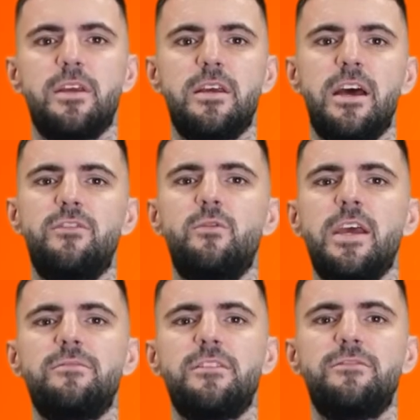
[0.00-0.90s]
If you
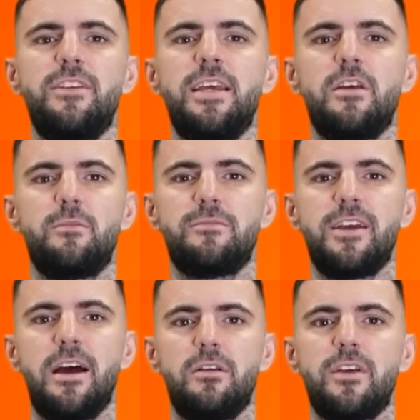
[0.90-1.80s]
leave the filling loop
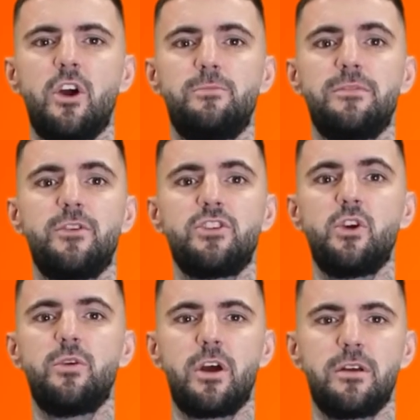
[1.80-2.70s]
valve open for
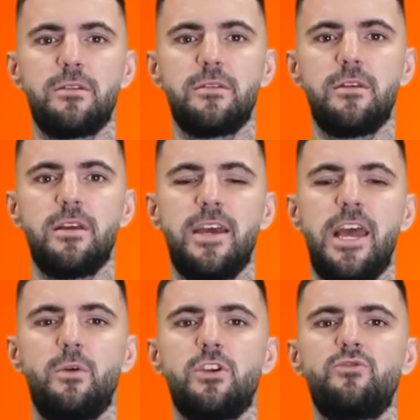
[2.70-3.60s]
too long, it
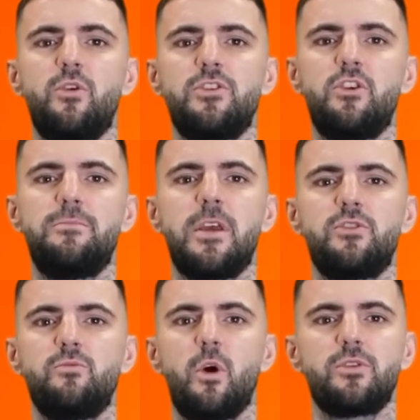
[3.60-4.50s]
will draw too
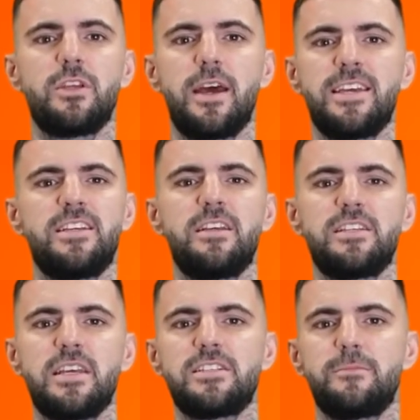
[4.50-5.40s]
much water into the
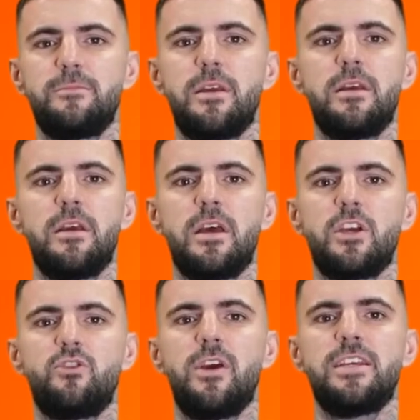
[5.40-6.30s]
system,
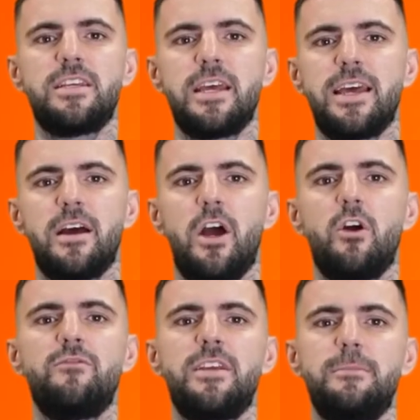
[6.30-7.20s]
creating an
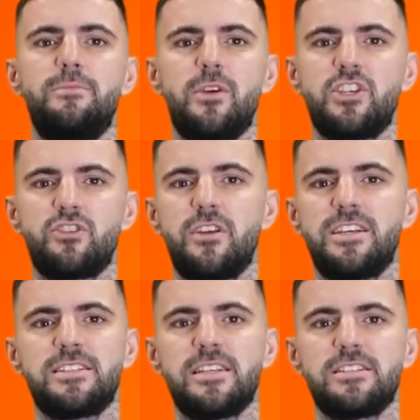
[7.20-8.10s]
overly
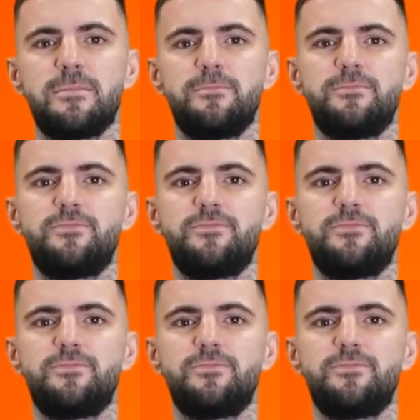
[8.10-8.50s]
pressurized system.